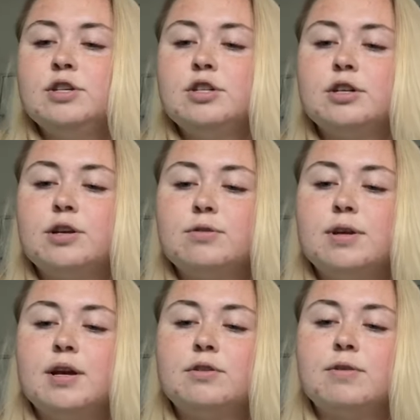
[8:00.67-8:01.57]
She's like, you
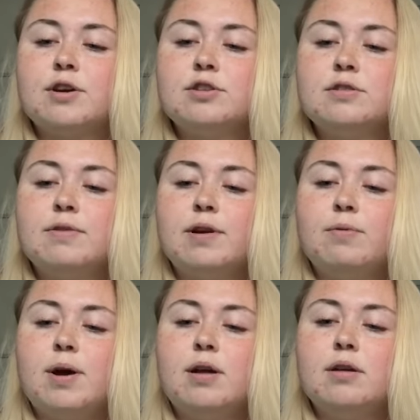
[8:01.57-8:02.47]
take directions very
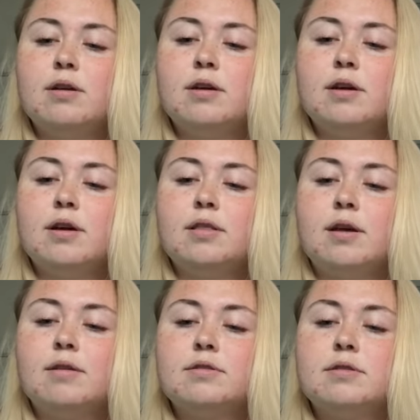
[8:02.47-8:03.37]
well. And
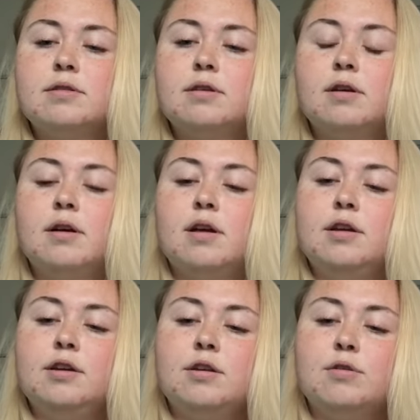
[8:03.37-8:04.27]
that's,
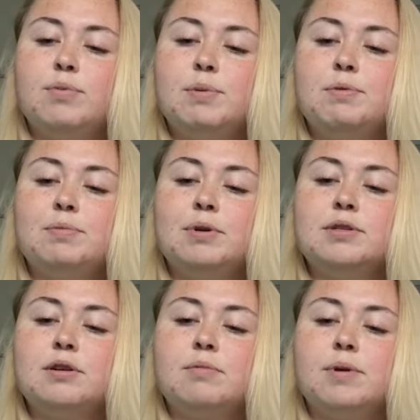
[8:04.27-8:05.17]
you know, the people
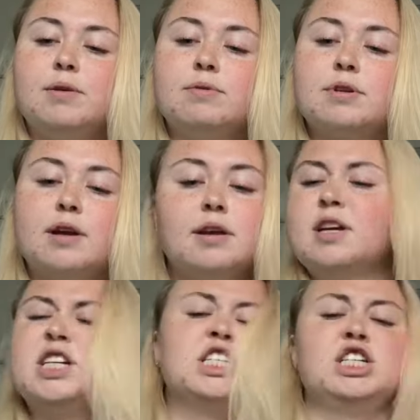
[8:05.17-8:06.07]
pleaser in me was like,
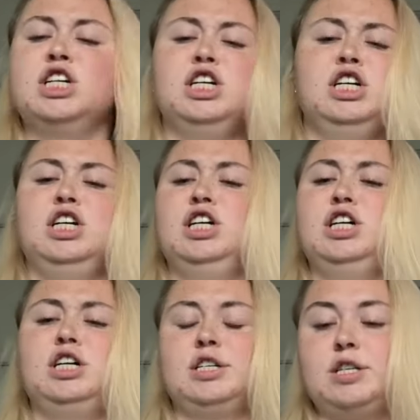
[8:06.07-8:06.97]
yeah,
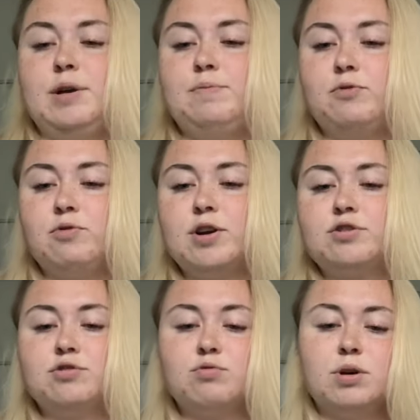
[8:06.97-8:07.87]
I take
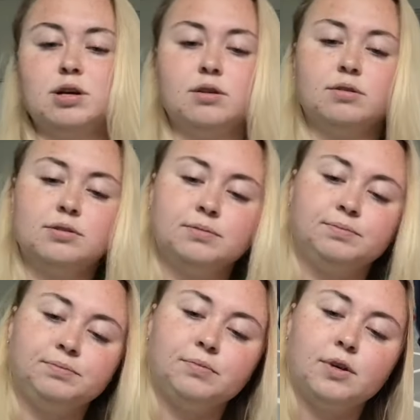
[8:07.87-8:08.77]
directions well.
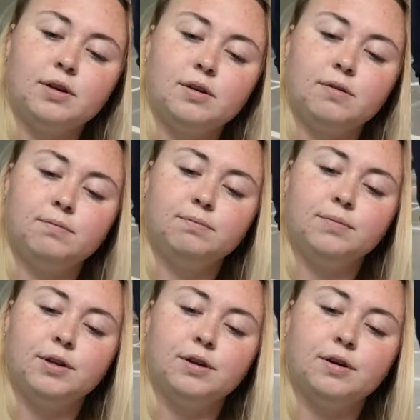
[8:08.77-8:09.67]
You know,
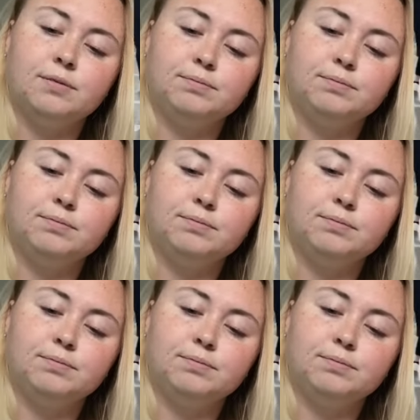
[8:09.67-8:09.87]
you know.